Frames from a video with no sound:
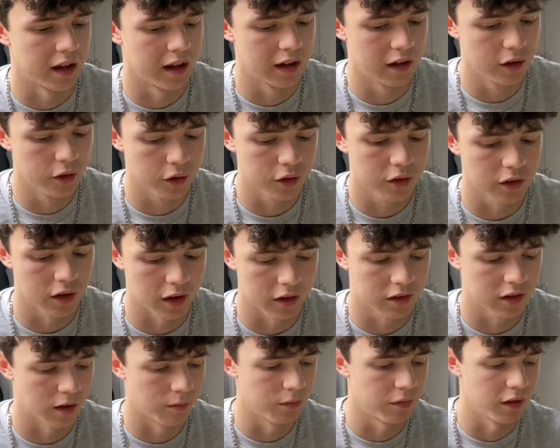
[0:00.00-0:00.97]
looks like
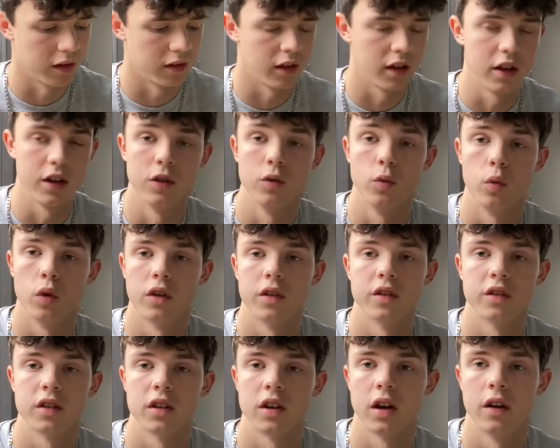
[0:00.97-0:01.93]
something that you'd want
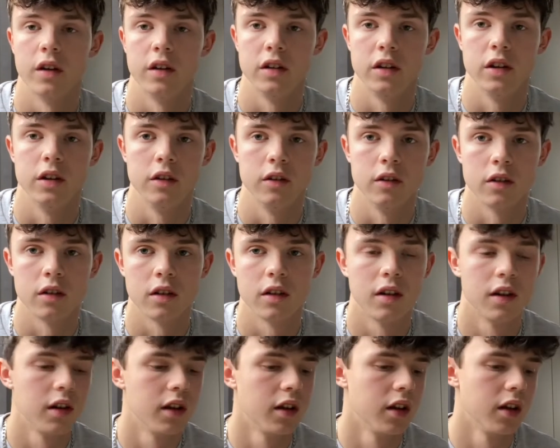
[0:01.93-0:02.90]
to go and use.
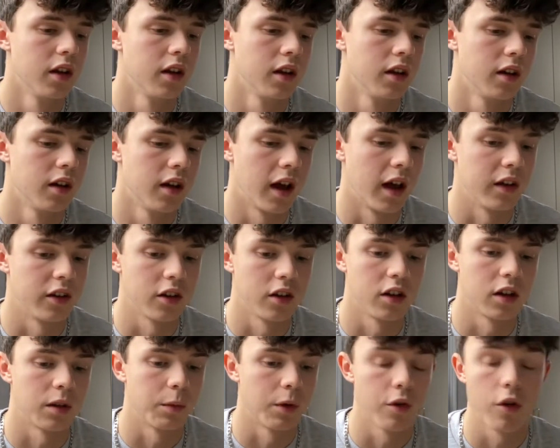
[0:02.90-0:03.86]
And don't get
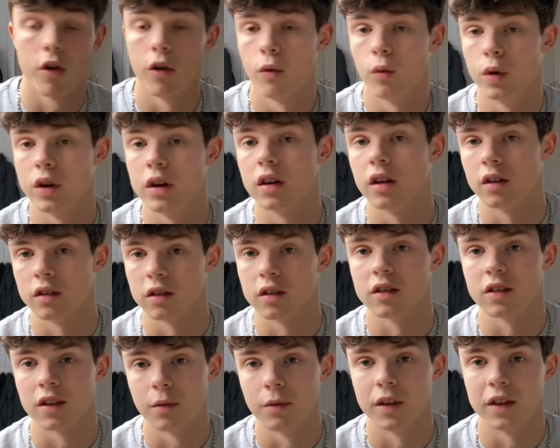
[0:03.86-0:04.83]
me wrong, Windows is
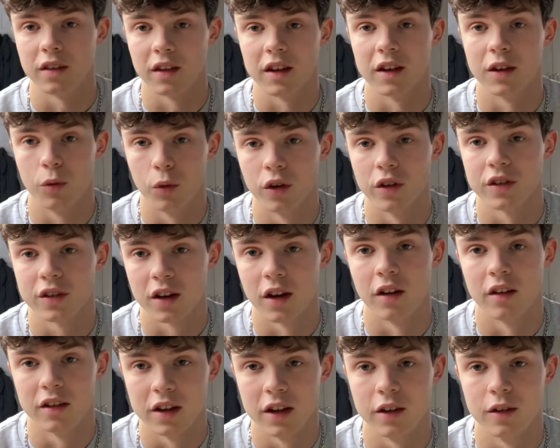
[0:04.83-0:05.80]
something that you want to go
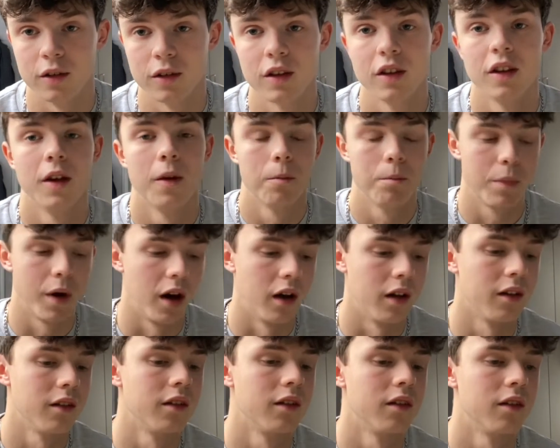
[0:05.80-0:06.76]
and use, but
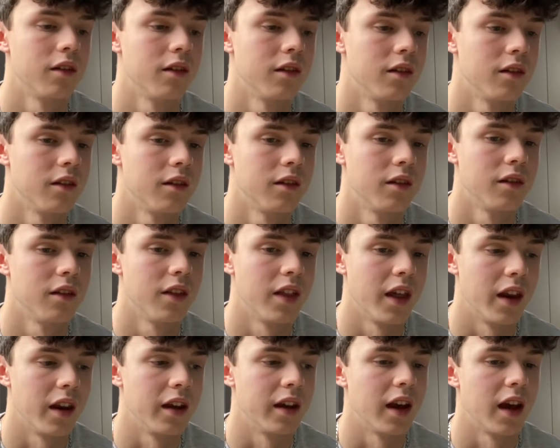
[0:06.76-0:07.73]
then
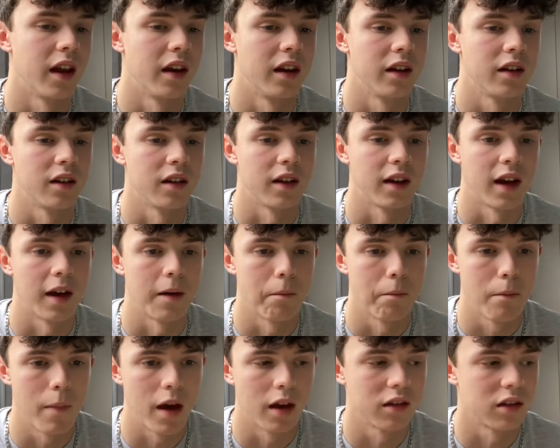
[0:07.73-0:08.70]
again, it can get
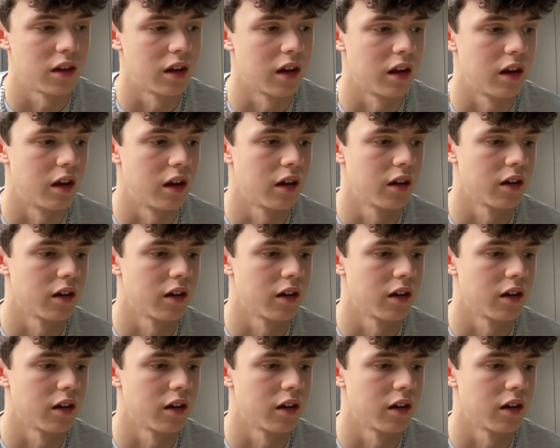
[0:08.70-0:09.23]
messy. It